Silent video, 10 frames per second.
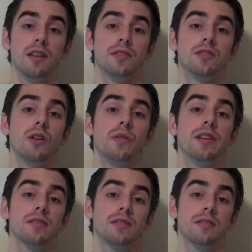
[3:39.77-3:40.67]
So
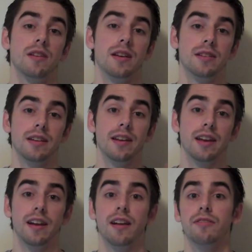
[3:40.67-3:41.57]
this is
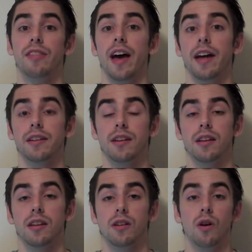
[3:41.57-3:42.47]
indicative that
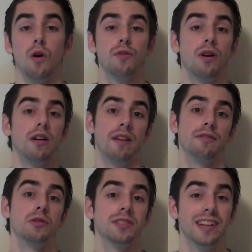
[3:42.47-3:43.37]
over our
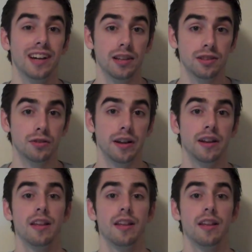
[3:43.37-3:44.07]
evolutionary history,